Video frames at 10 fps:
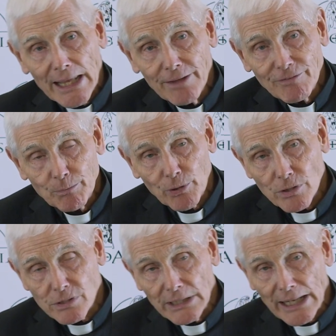If a
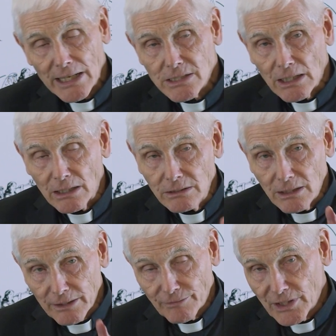person has a
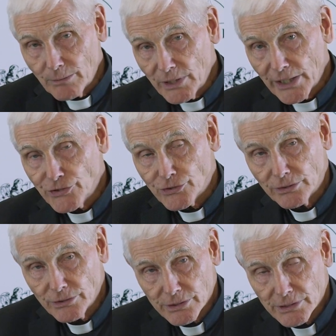lot of
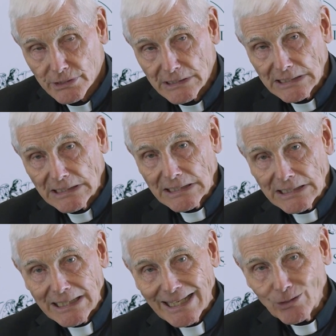temptations
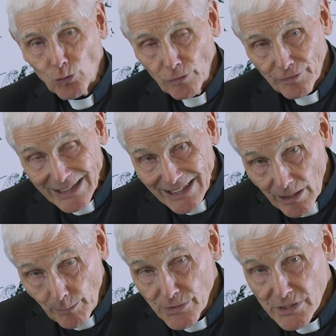and
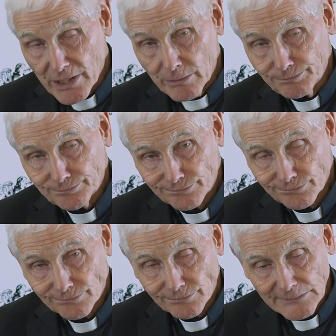overcomes them,
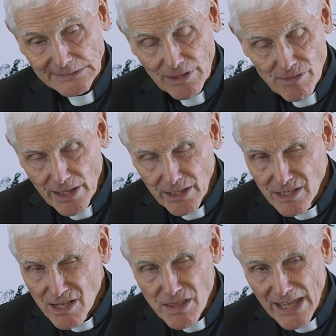
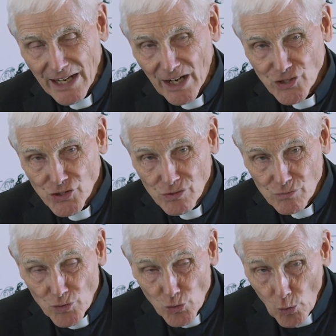then they are
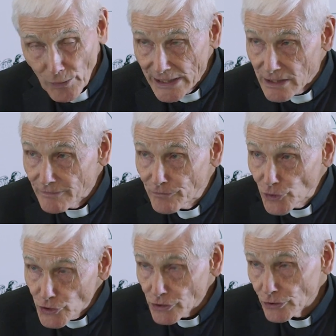growing in the
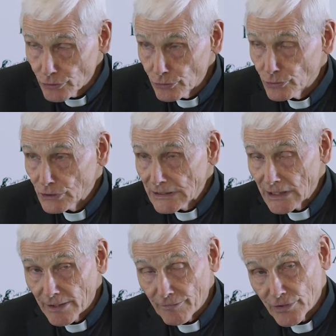virtue
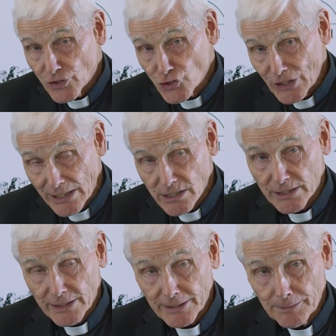of
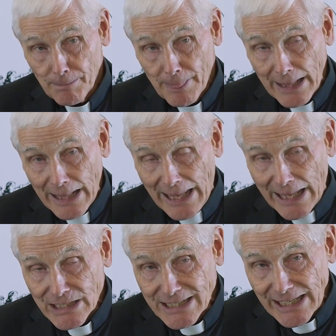chastity
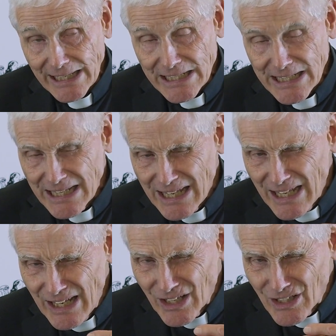and gaining